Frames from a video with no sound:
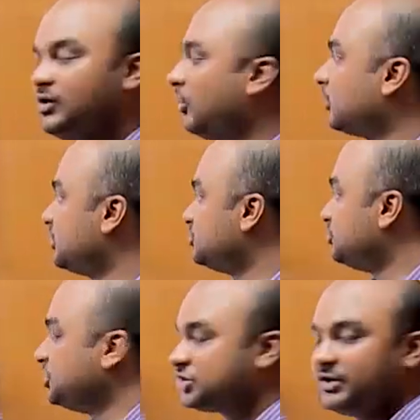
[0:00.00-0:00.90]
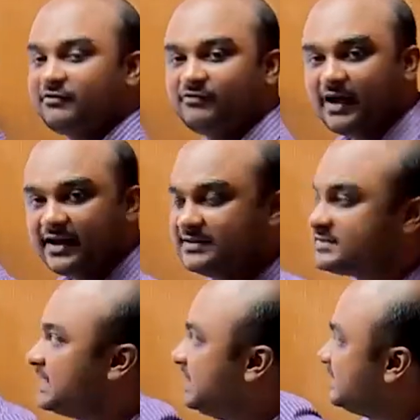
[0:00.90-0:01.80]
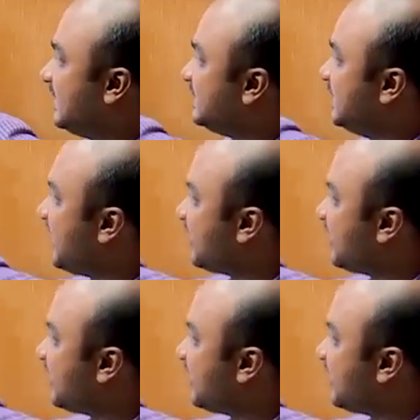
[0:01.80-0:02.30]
or the judiciary finds that they